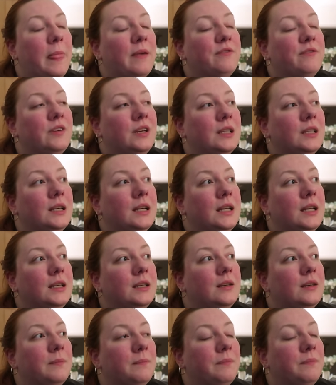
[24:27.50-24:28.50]

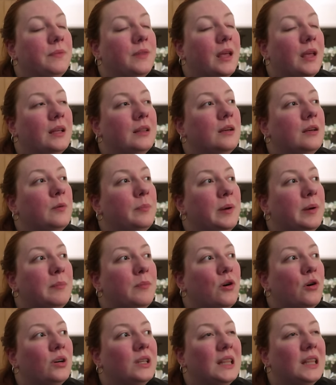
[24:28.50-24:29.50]
feeling a little bit
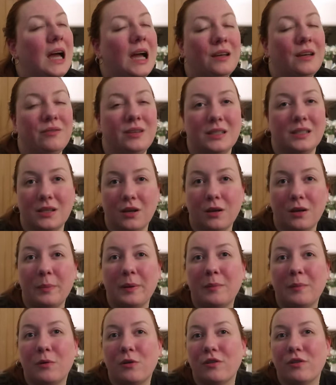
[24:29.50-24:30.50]
more alive. He's got a
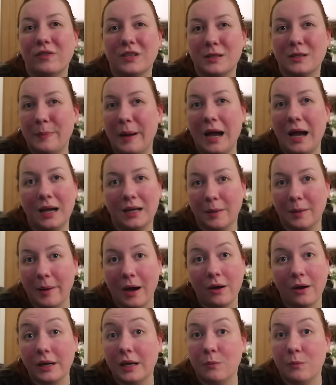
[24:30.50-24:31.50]
bit more of a spark
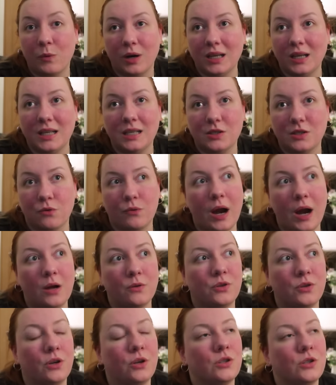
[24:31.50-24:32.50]
about him when he's
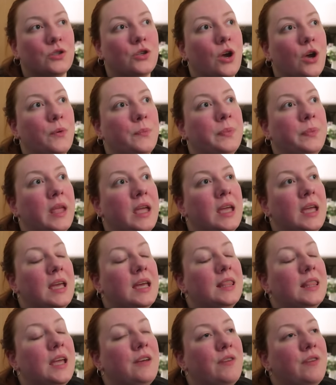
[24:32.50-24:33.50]
around her. So
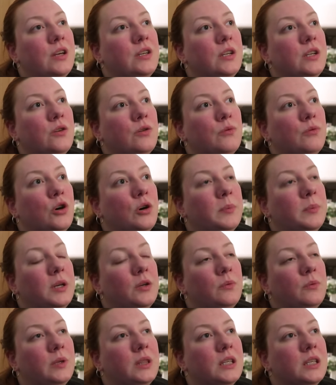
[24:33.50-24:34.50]
they've ended up coming
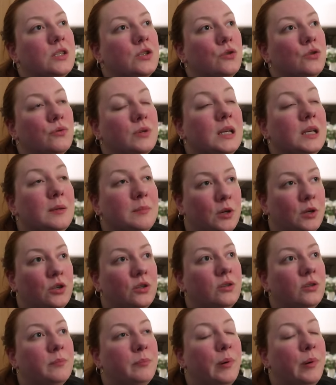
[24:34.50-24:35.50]
up with this
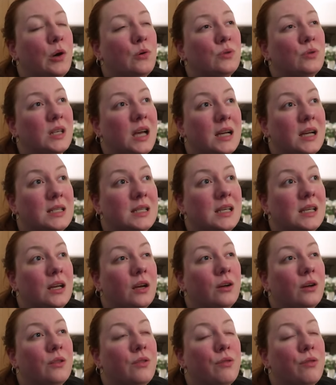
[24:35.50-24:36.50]
agreement, Beau's
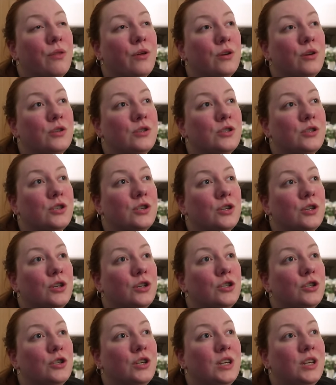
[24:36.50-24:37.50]
idea, that
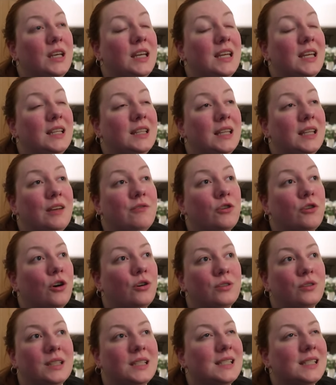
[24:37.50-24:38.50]
he, they've
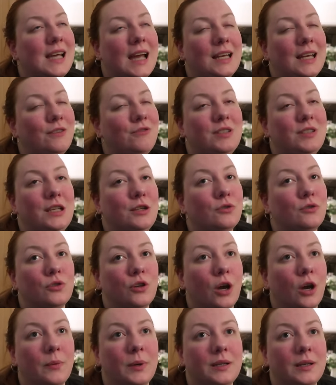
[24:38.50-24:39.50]
got this kind of deal
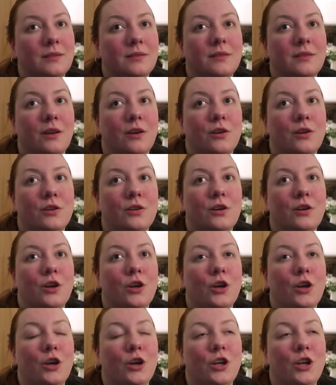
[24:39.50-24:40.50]
going that
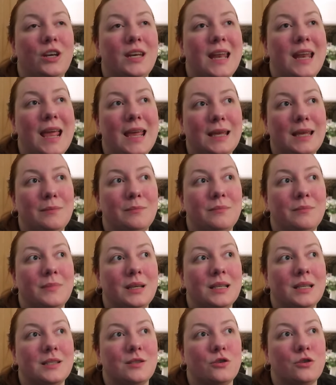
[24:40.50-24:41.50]
her name
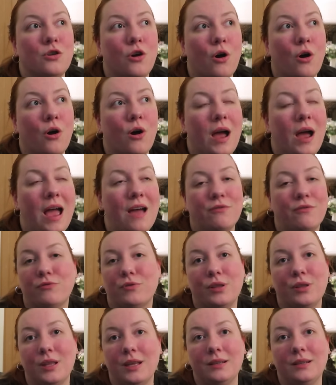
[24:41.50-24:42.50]
is not
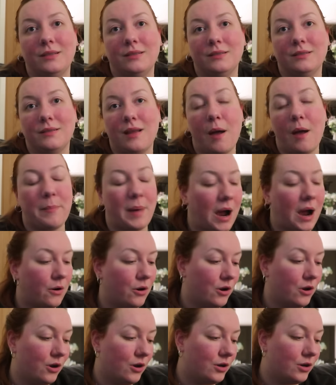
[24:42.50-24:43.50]
everything
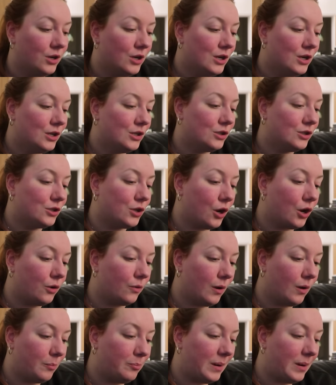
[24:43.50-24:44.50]
about her.
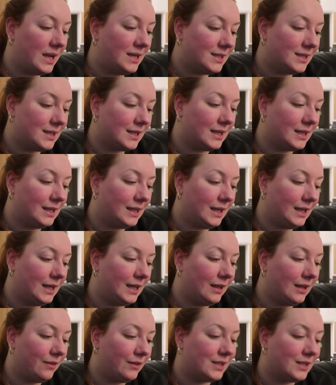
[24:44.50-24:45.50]
So
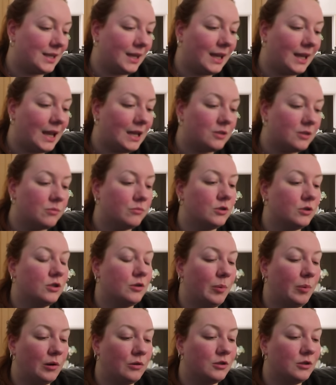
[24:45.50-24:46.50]
basically, this engagement was
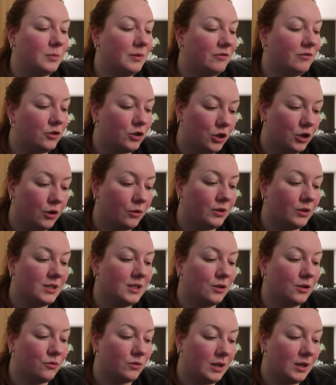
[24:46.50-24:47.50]
supposed to be for show,
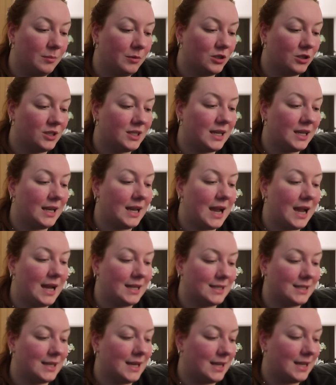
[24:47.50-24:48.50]
this agreement. It
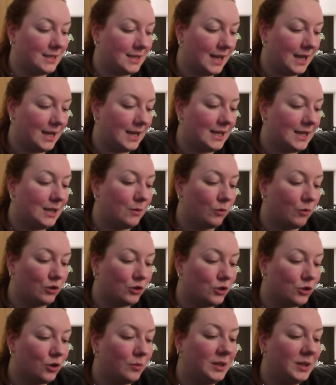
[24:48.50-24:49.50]
has an end date. He
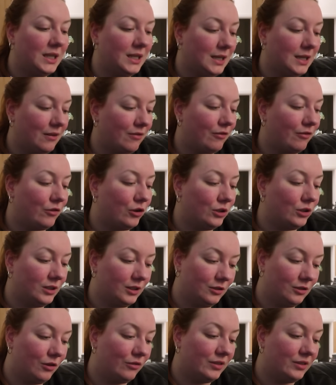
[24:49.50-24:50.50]
once told me he'd never fallen
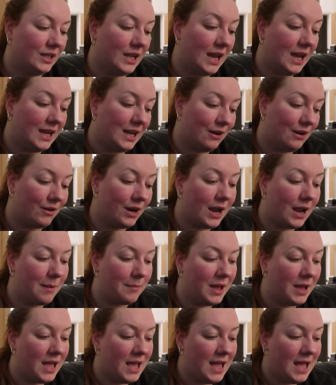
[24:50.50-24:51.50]
in love, and yet here I
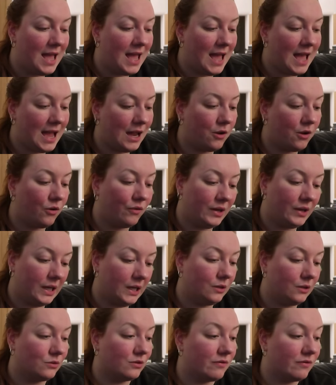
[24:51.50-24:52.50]
am, head over
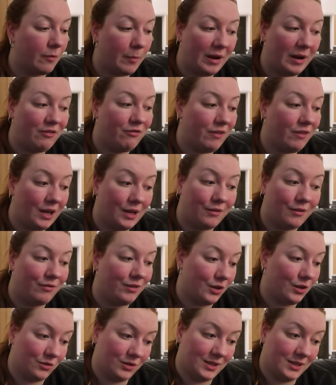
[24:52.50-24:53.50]
heels for my fake
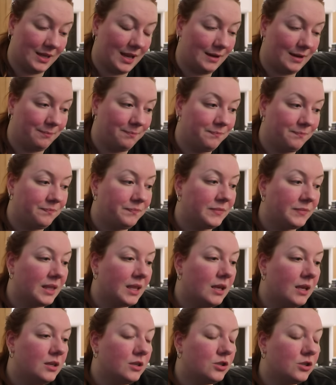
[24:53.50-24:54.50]
fiance.
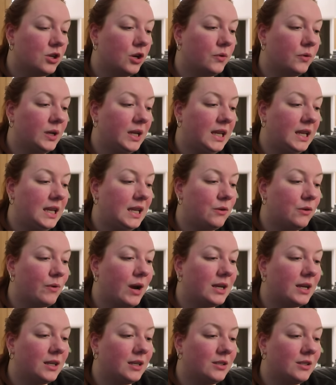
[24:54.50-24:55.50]
So he
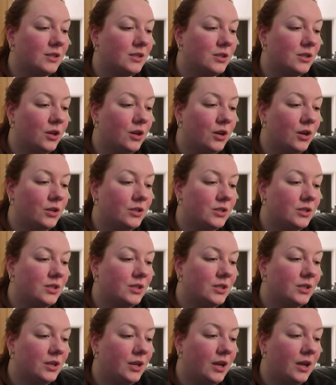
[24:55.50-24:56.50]
reckons
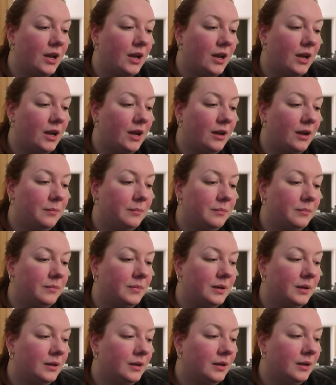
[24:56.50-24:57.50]
that um,
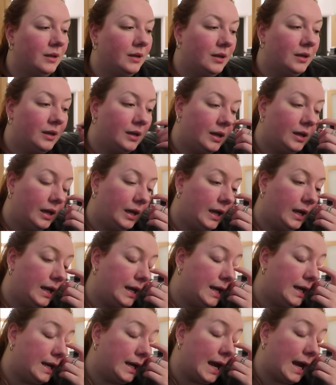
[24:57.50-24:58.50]

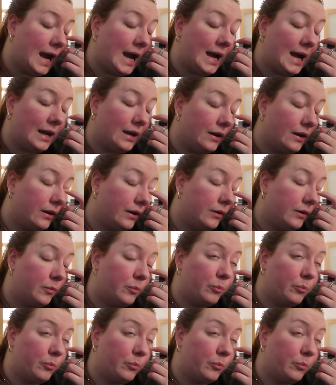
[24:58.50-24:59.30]
he can